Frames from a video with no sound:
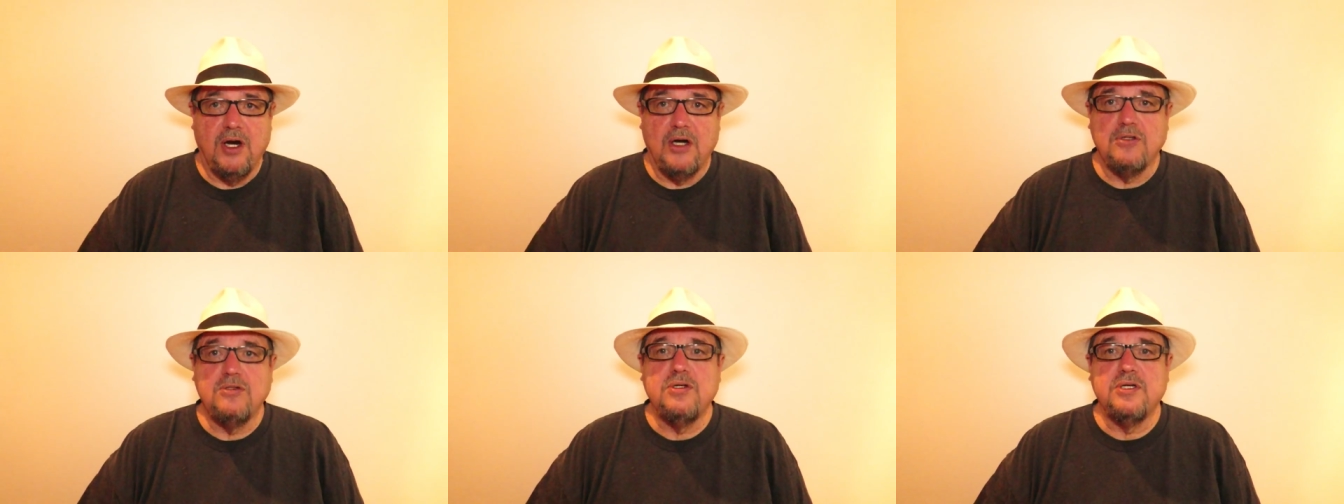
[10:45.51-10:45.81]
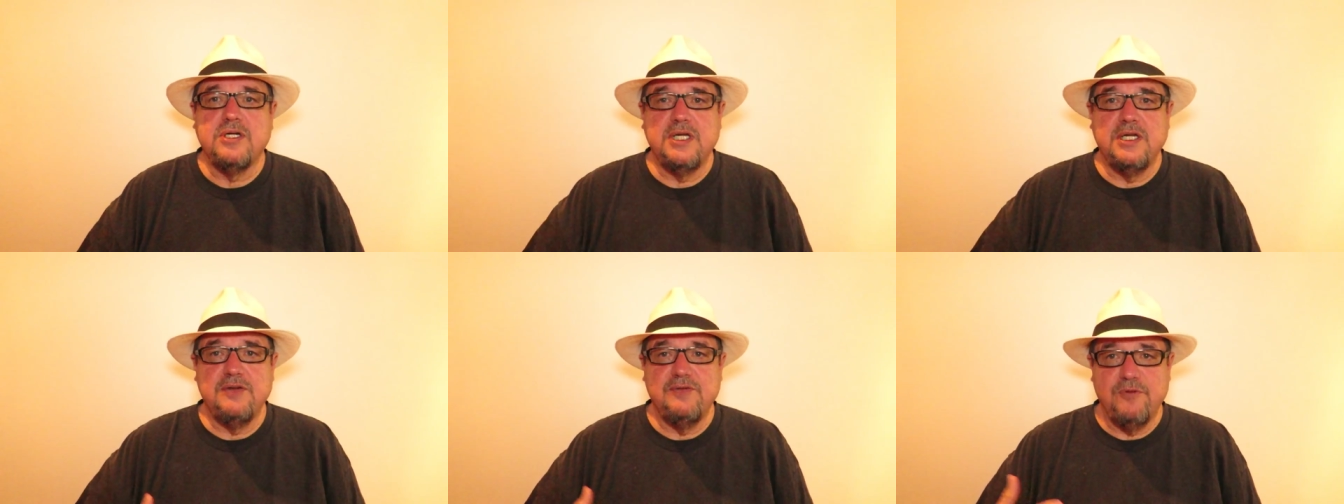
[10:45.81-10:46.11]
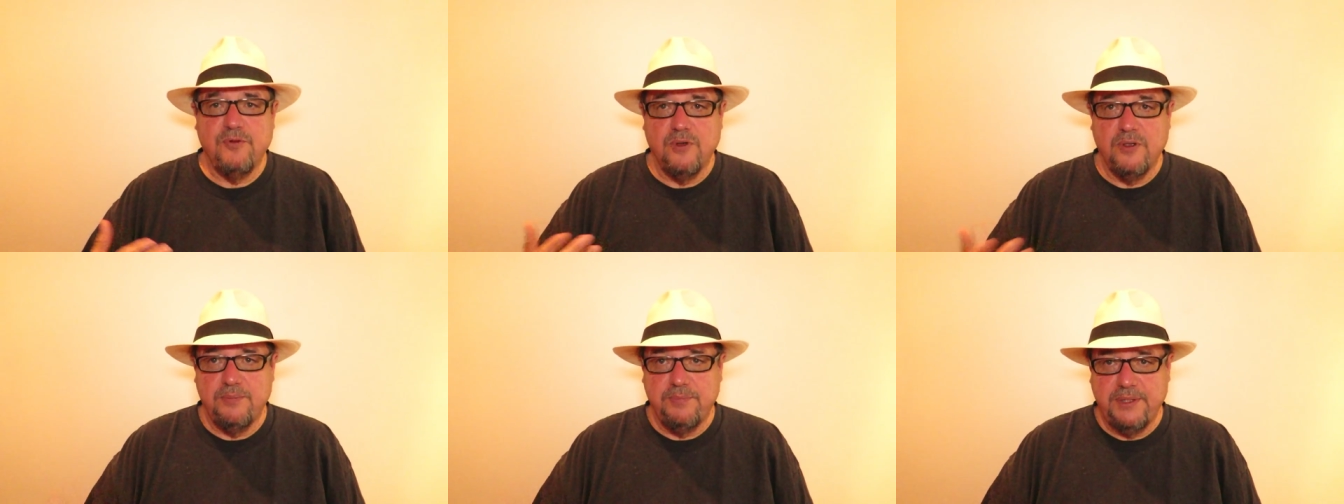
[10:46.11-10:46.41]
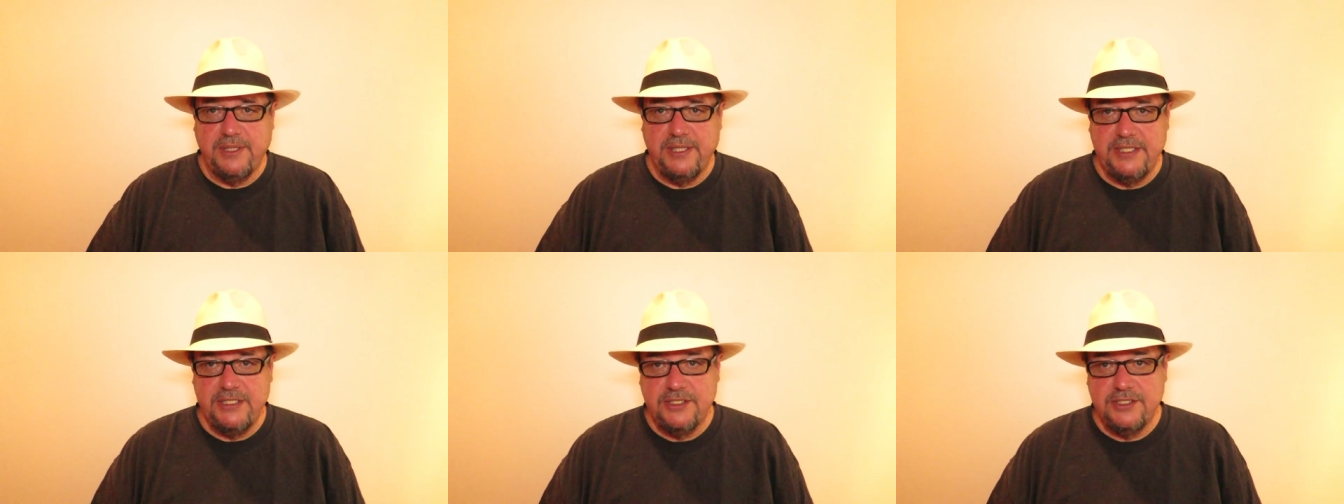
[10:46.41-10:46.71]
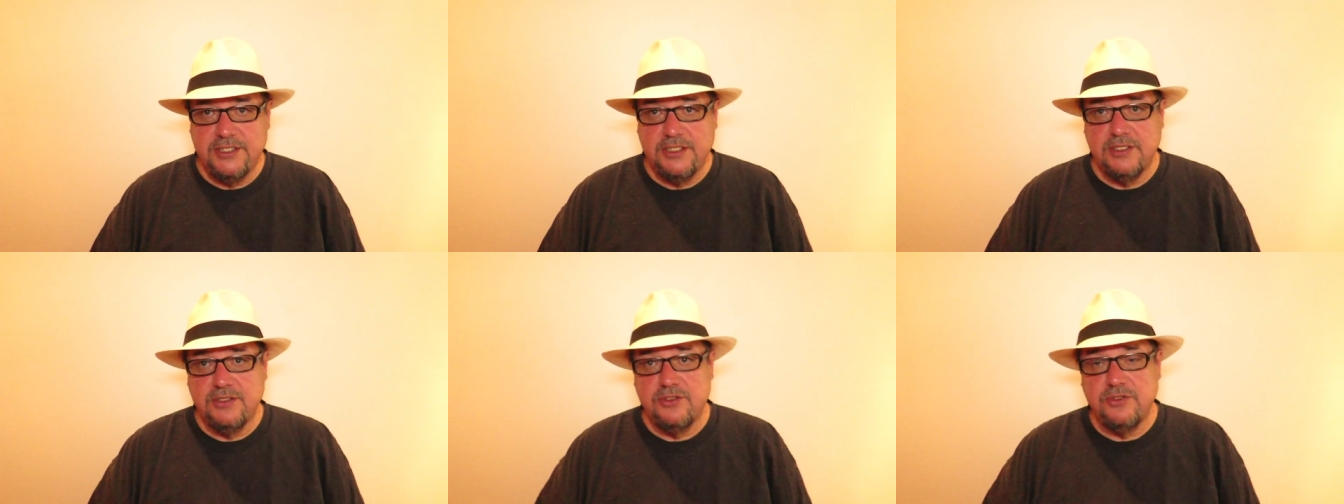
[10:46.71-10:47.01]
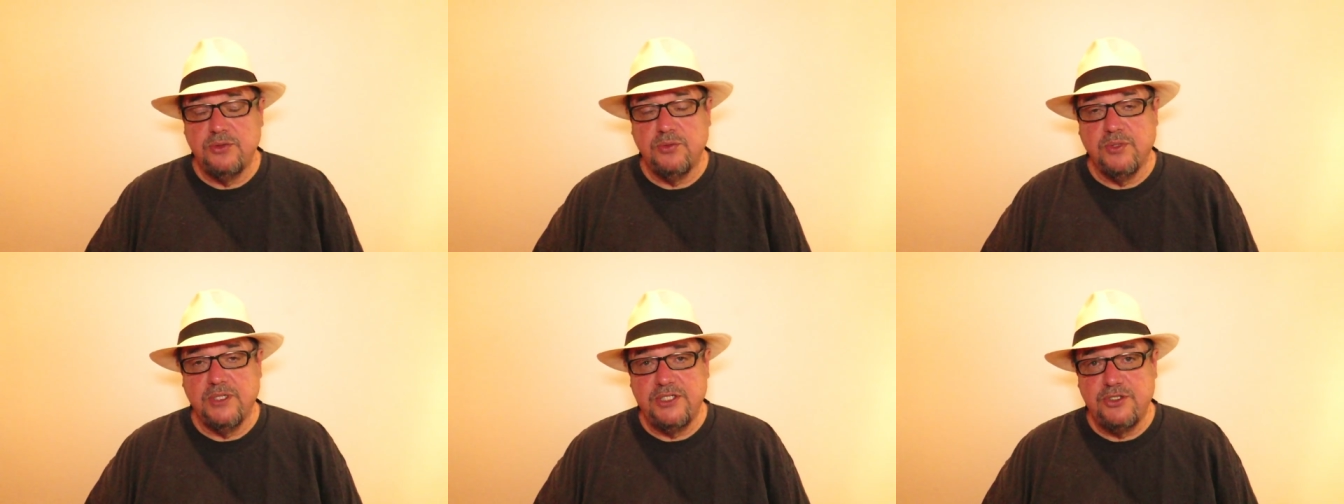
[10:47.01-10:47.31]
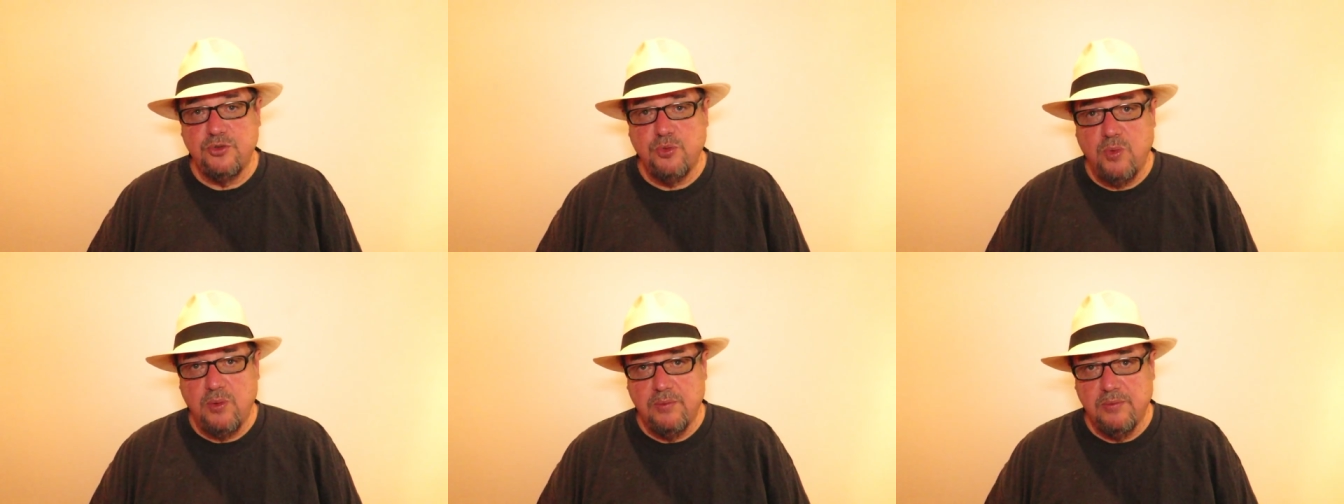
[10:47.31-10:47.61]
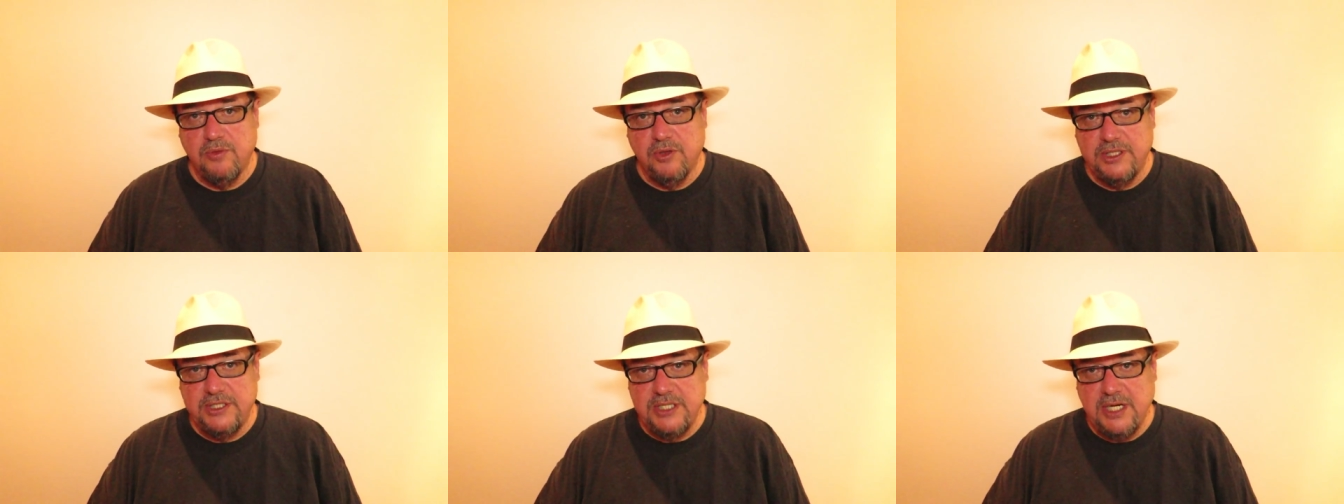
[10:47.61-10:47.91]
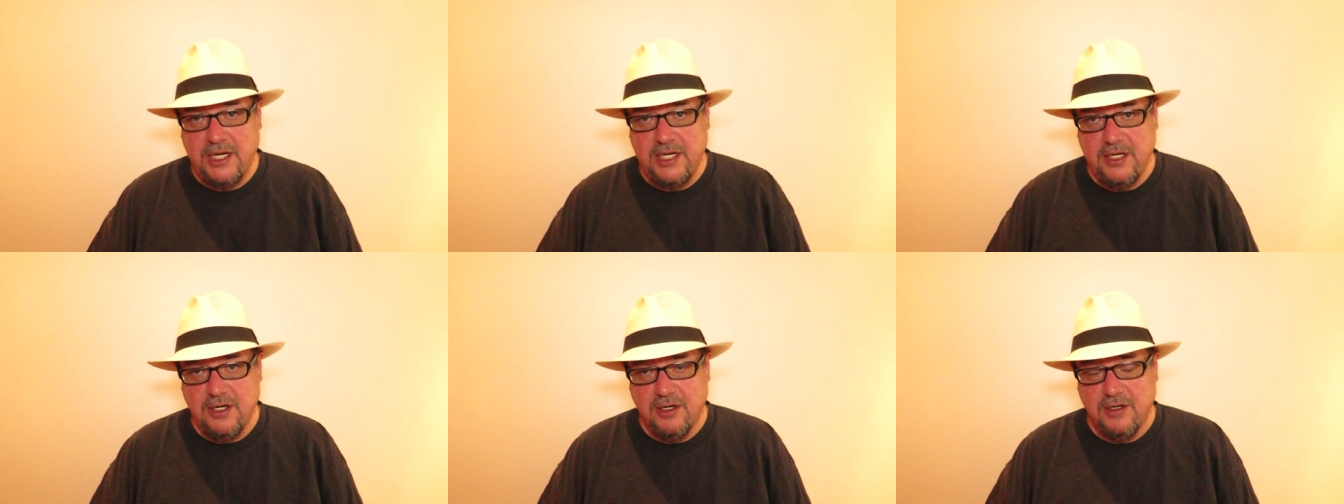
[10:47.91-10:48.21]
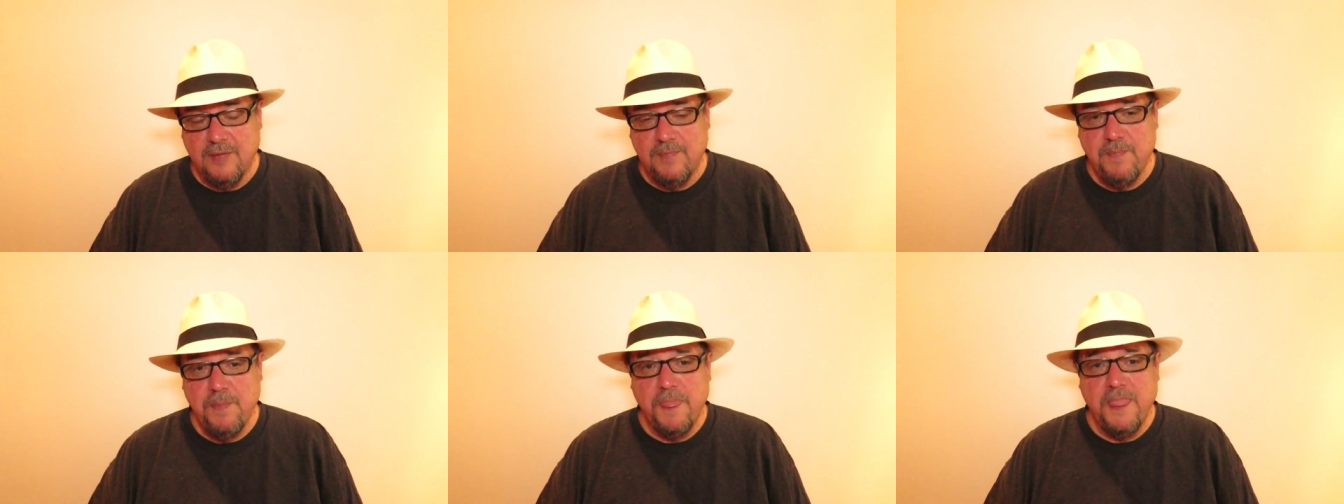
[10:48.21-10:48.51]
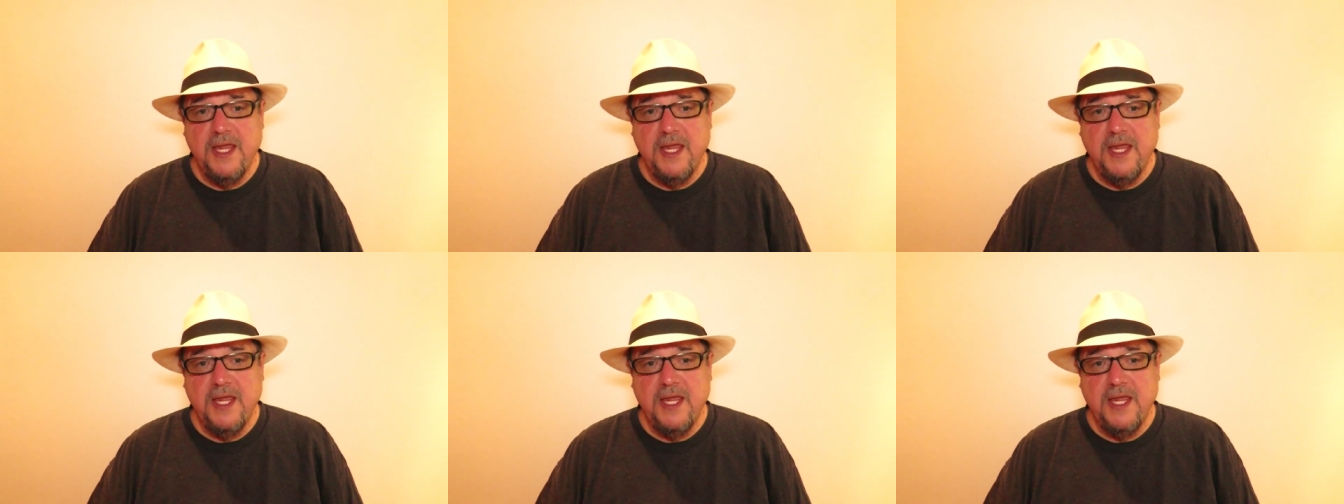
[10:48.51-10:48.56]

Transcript: are looking for a place to retire